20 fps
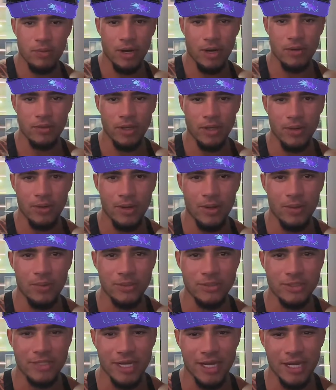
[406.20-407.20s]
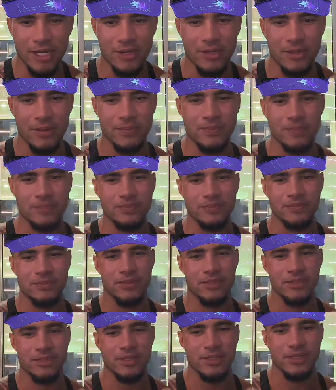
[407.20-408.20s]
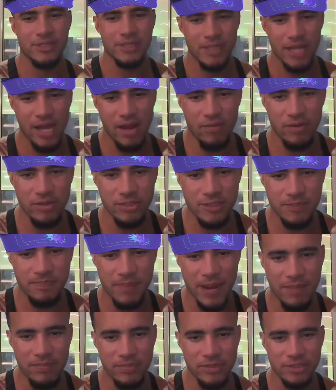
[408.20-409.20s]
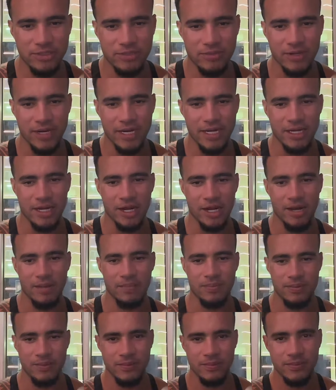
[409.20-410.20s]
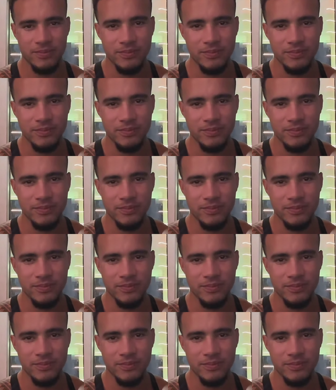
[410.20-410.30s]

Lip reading: Bro, don't know what's going on. Everyone spam the screen up.